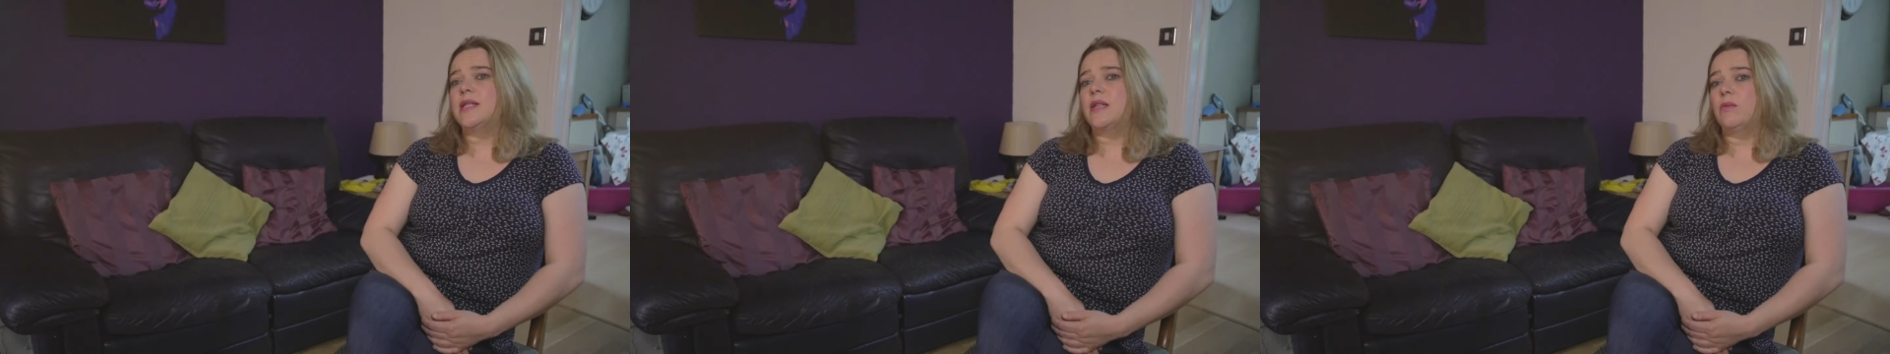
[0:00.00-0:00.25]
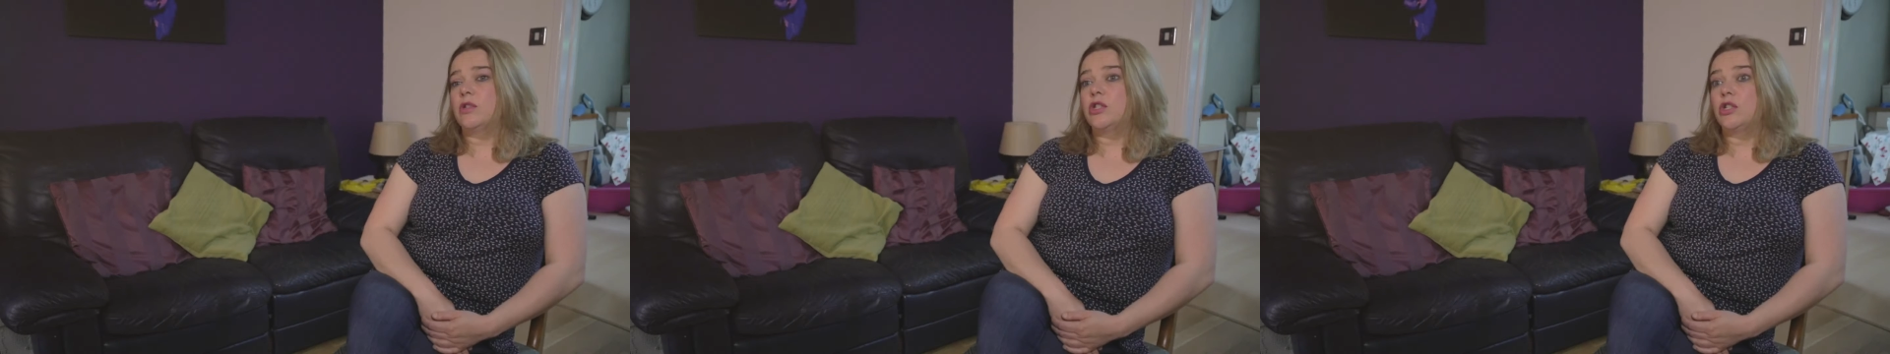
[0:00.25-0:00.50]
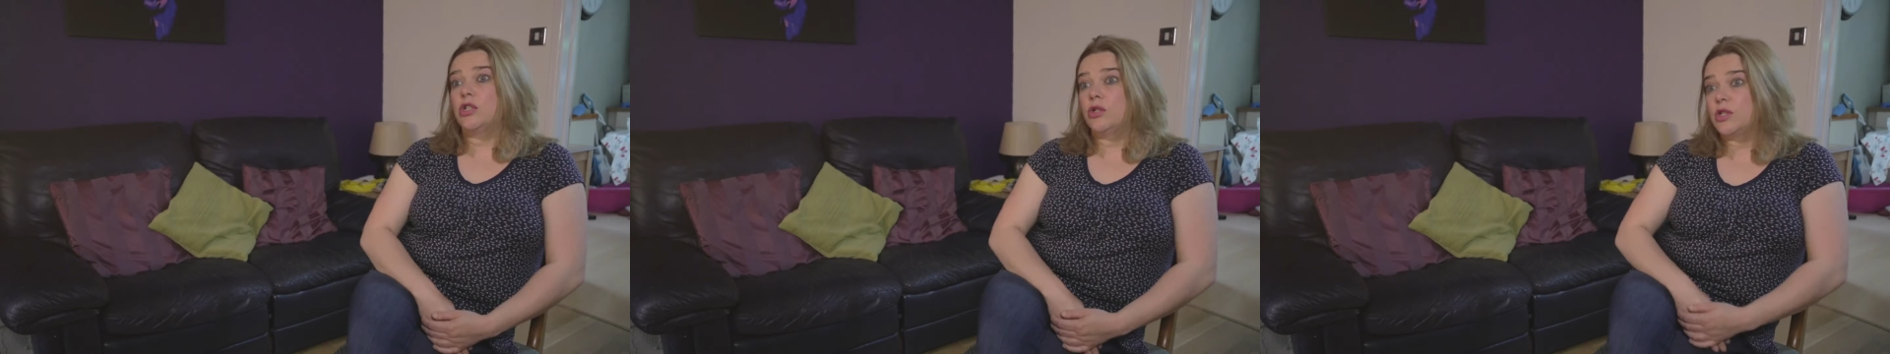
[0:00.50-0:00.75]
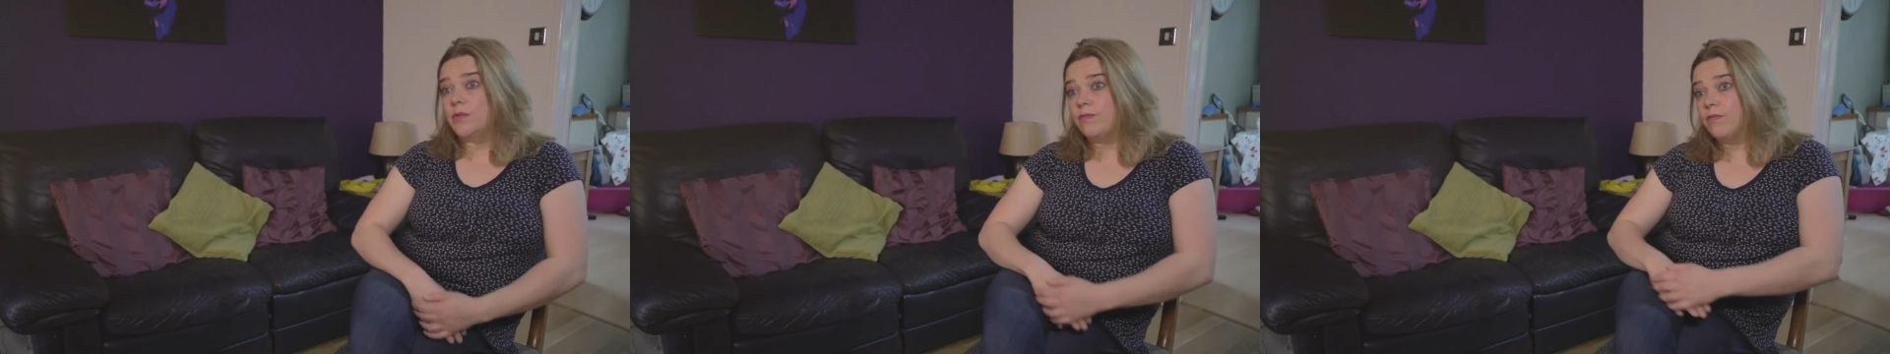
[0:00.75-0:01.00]
said he wanted
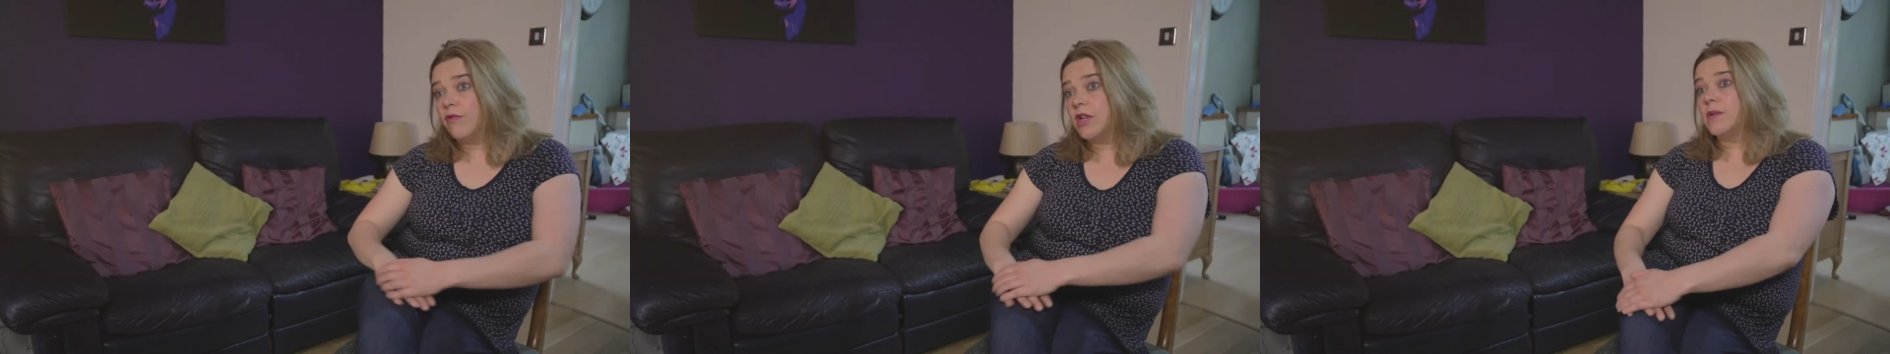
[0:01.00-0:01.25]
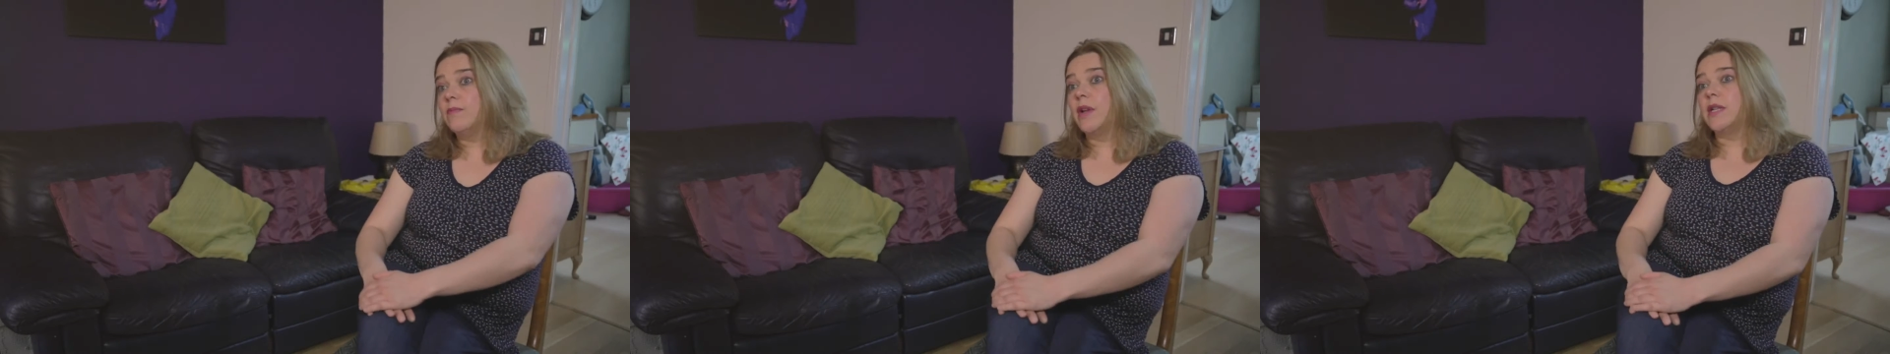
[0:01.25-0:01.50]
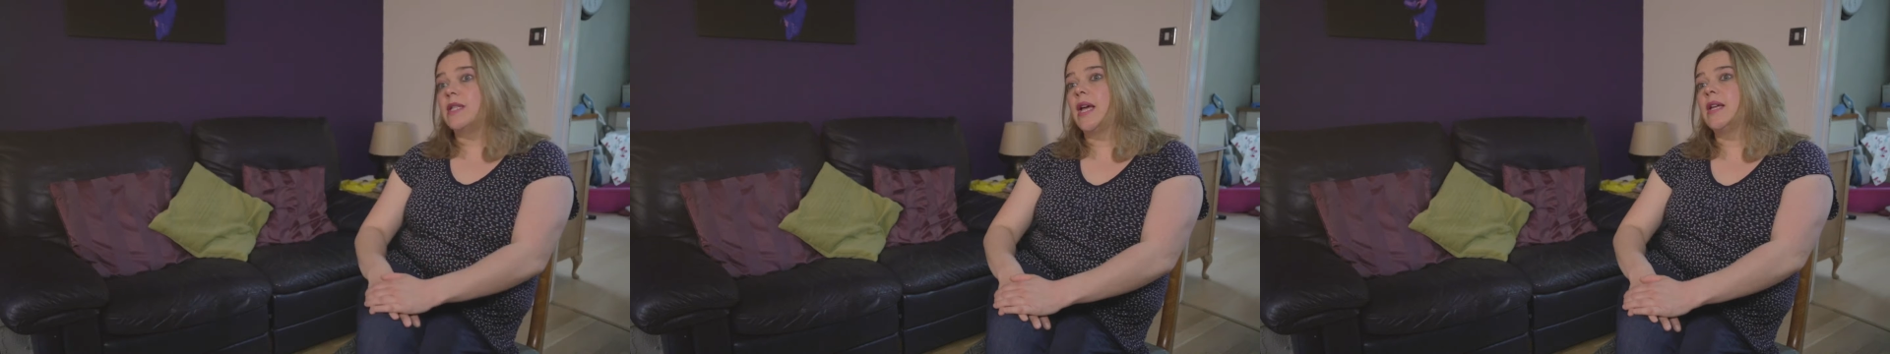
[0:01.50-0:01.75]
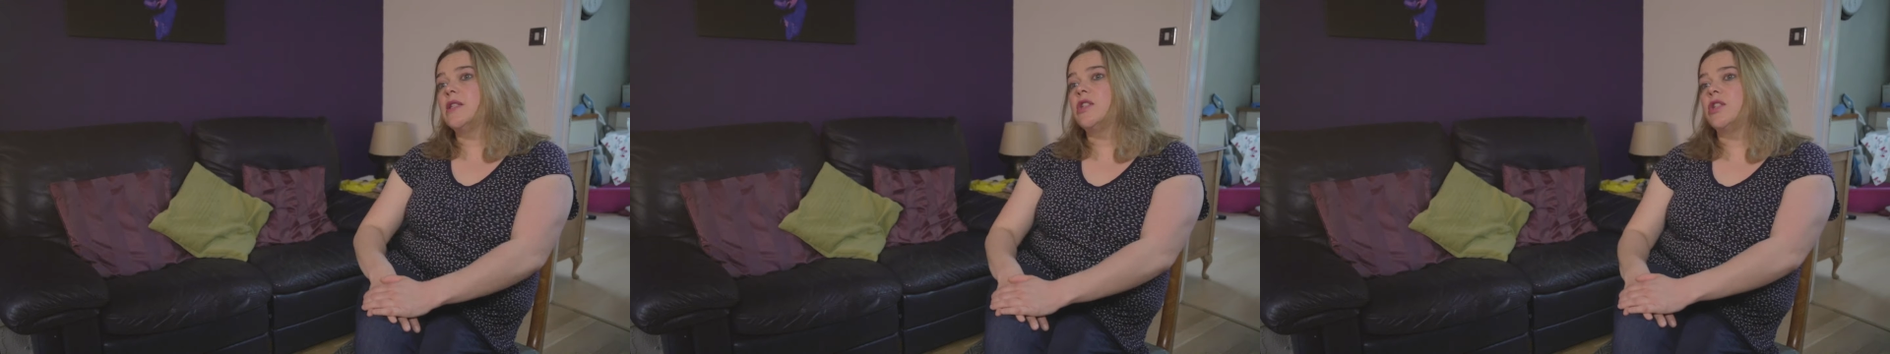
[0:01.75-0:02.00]
to run some blood tests